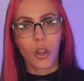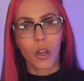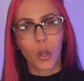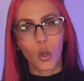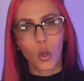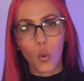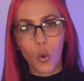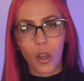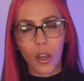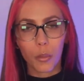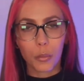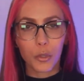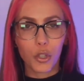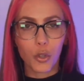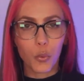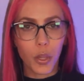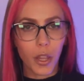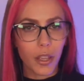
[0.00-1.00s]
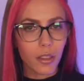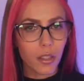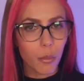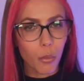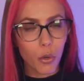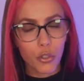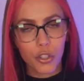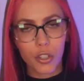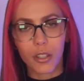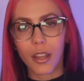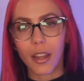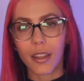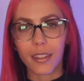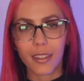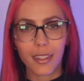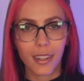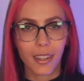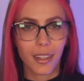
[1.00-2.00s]
who will help to get the
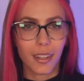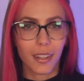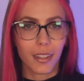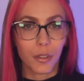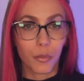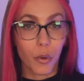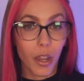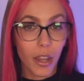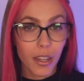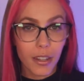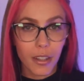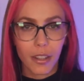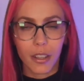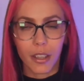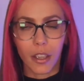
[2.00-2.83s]
merchandise, right?